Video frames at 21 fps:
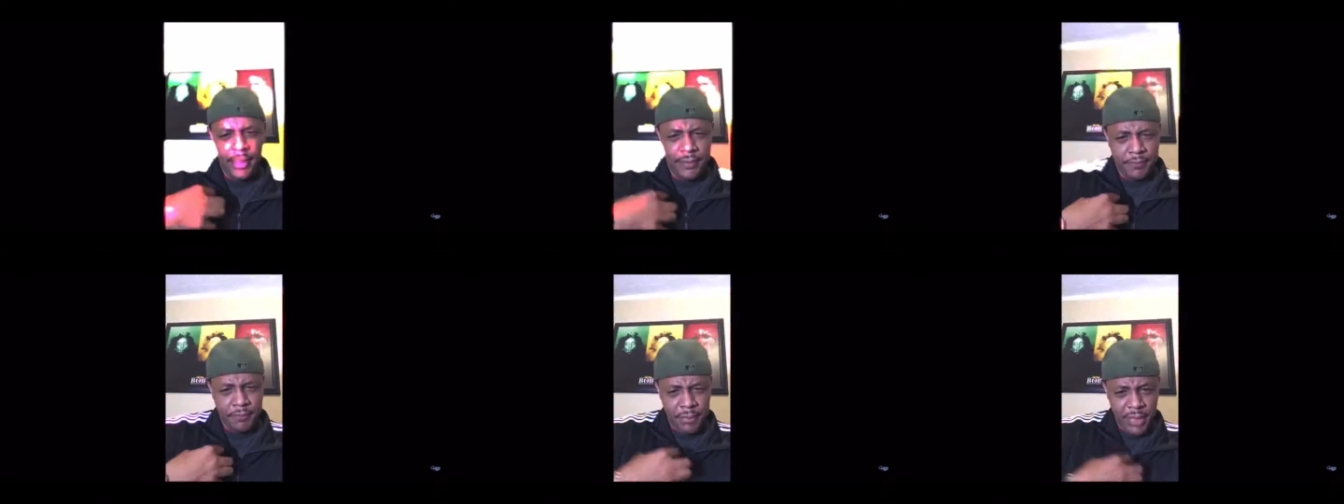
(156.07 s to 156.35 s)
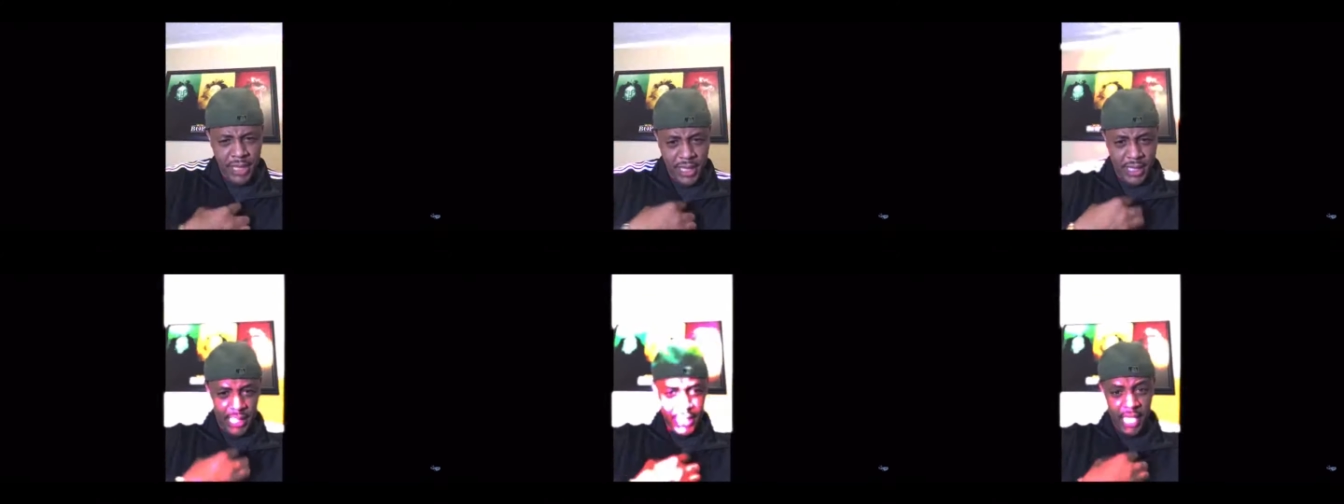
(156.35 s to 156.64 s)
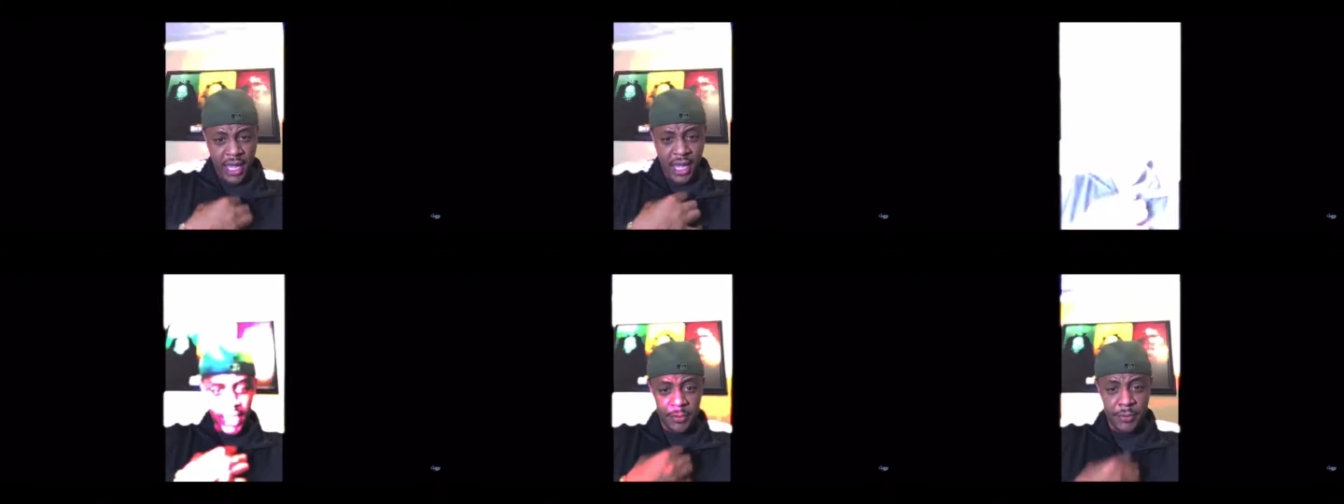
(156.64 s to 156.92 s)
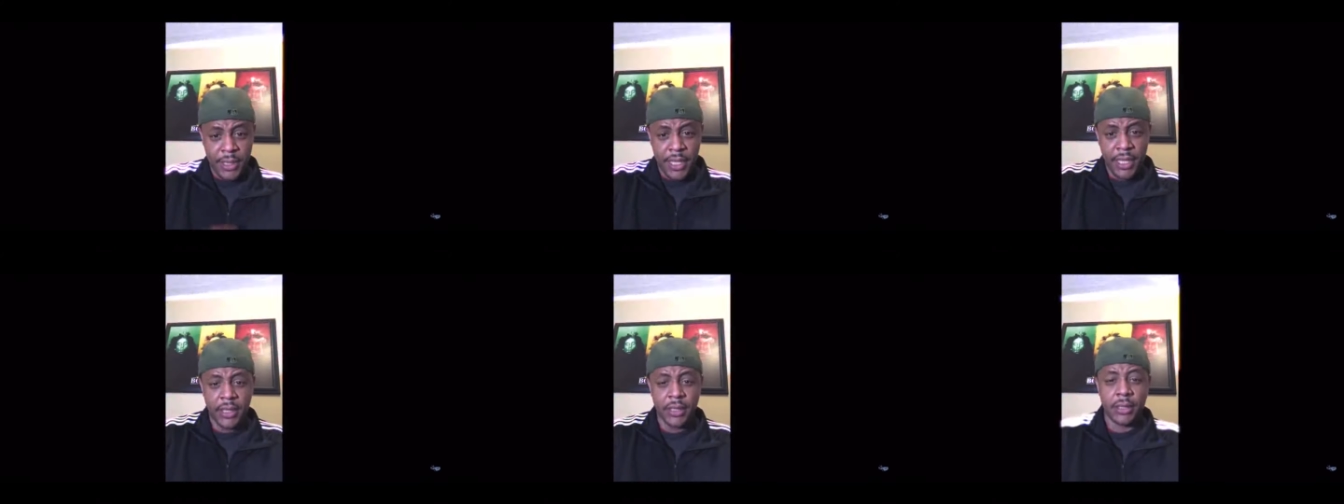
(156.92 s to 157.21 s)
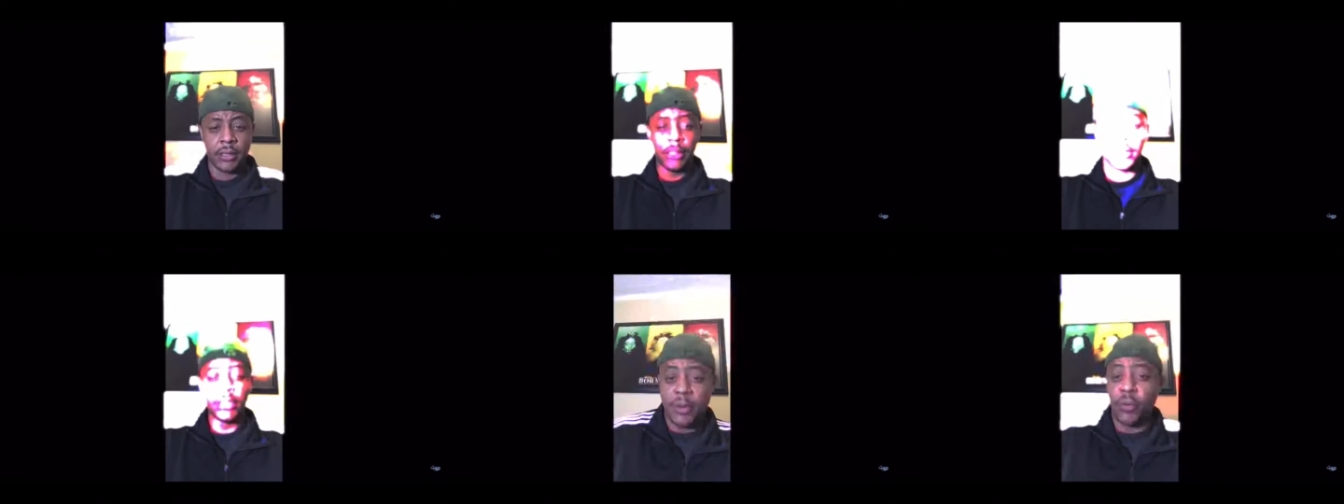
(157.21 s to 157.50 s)
me, Kev Gill,
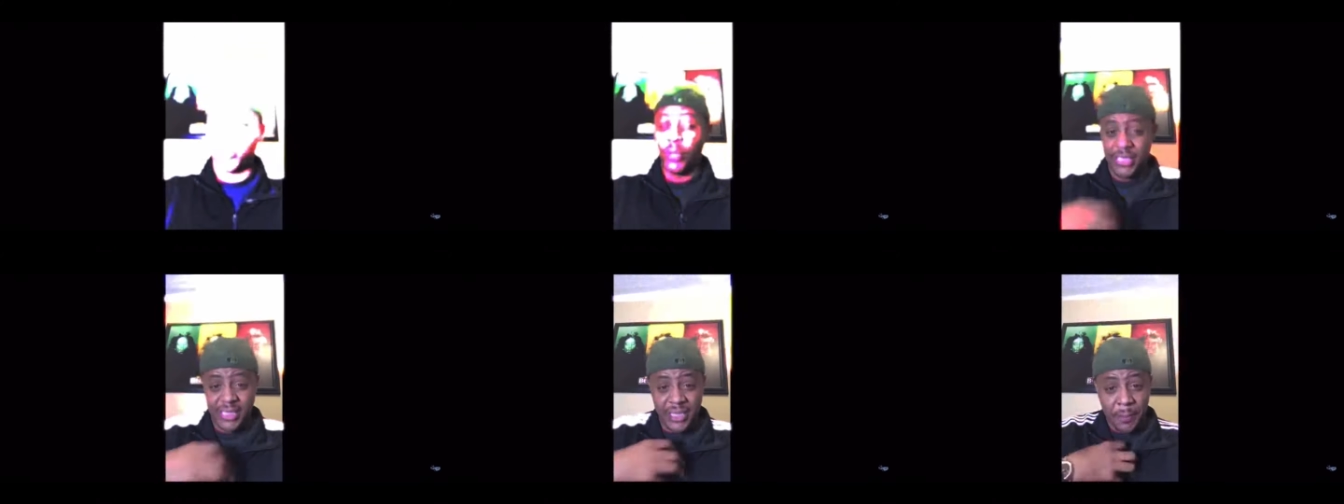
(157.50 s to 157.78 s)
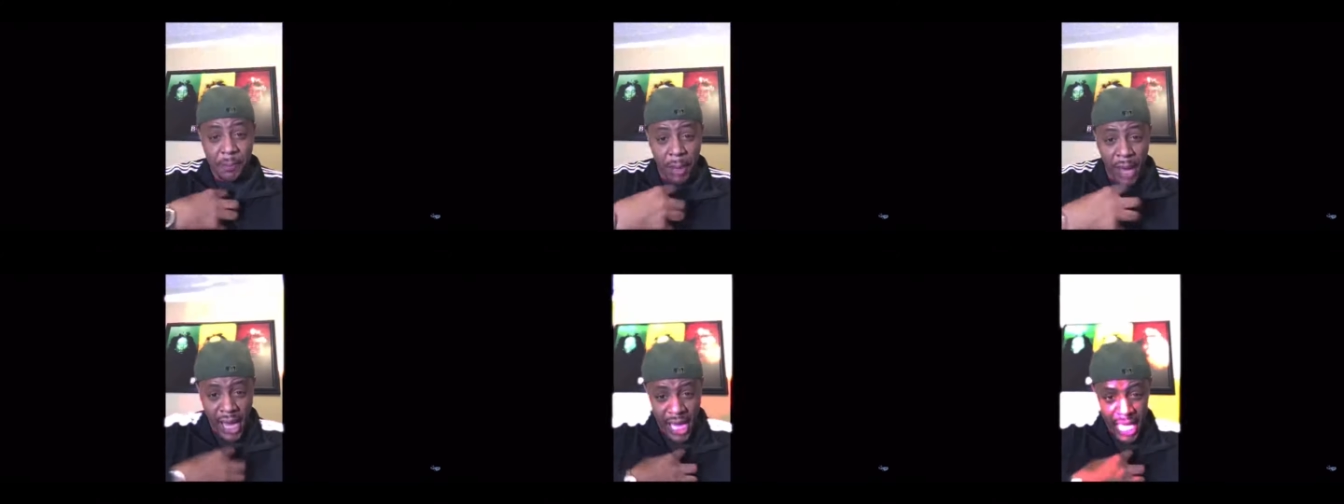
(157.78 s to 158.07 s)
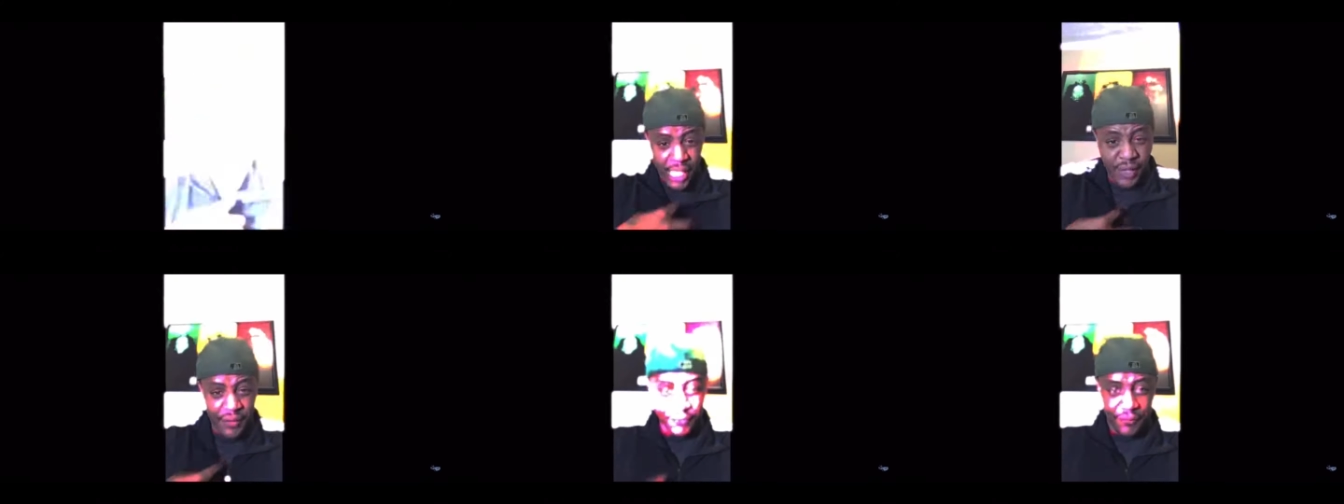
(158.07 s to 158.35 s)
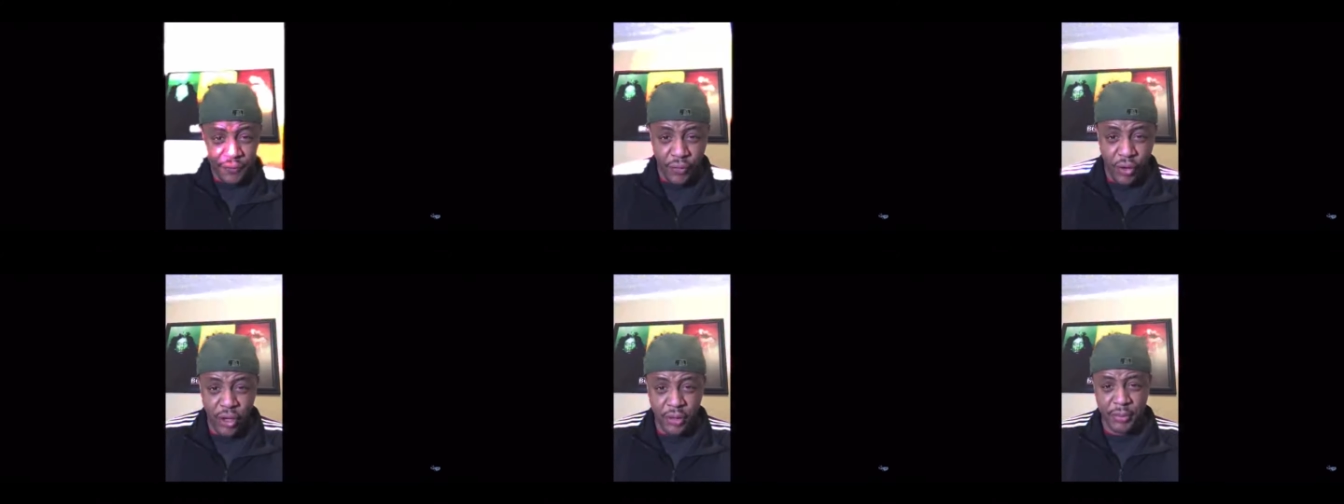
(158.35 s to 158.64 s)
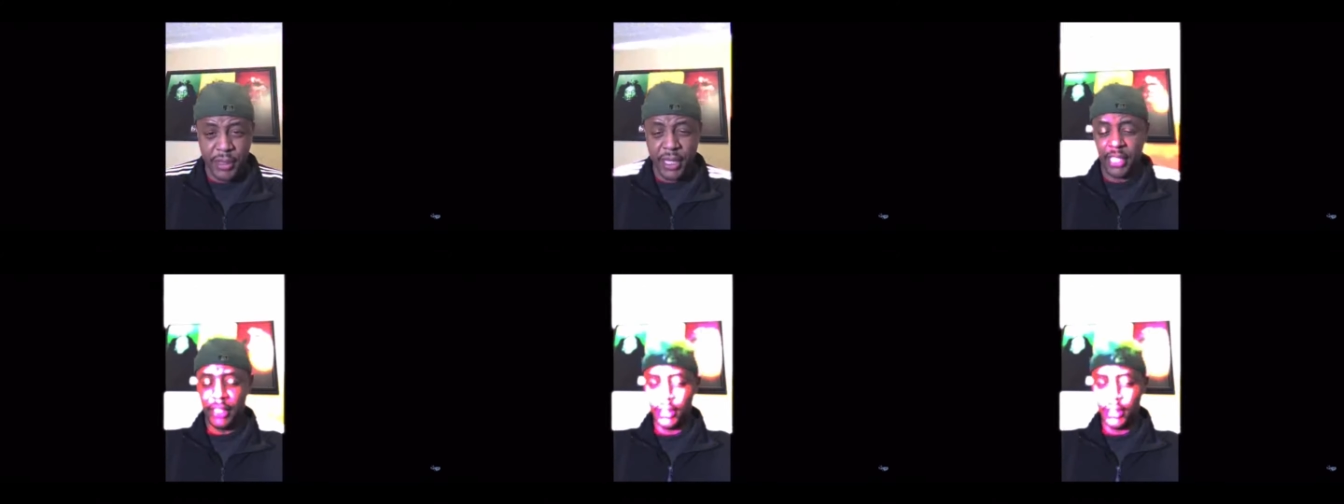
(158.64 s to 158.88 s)
was a paid informant.